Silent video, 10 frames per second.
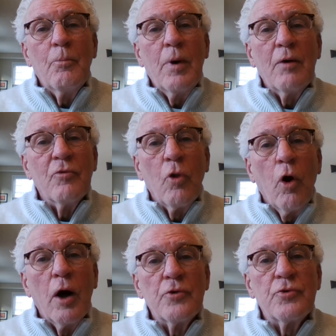have
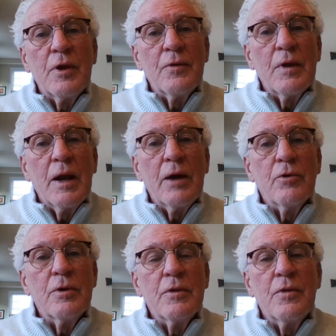lost and that
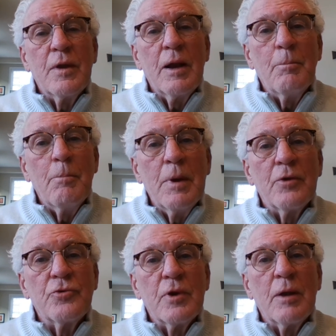I
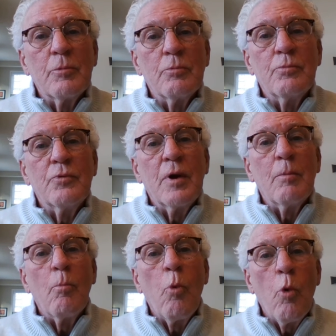miss, that I'm
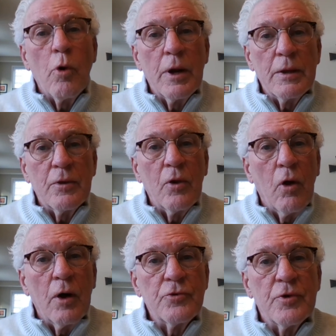mourning the
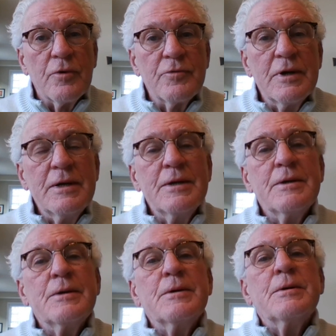loss of.
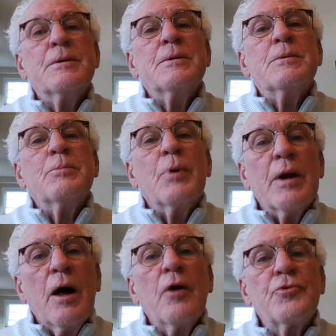But
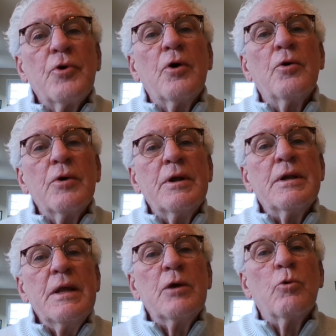I also, in
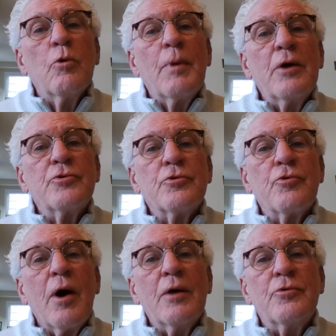equal measure,
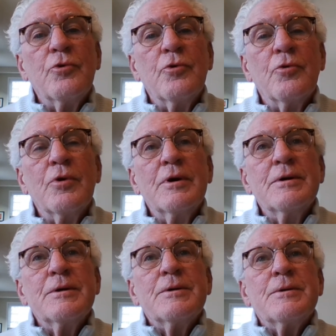try to
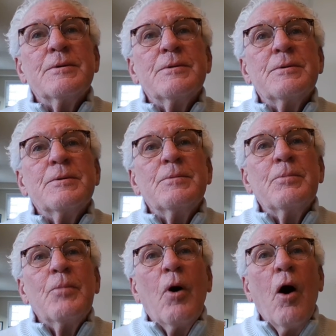
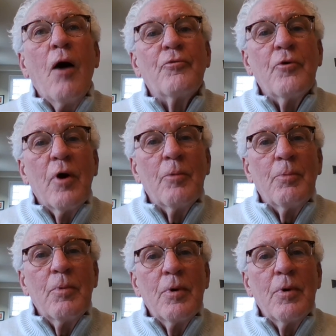offer up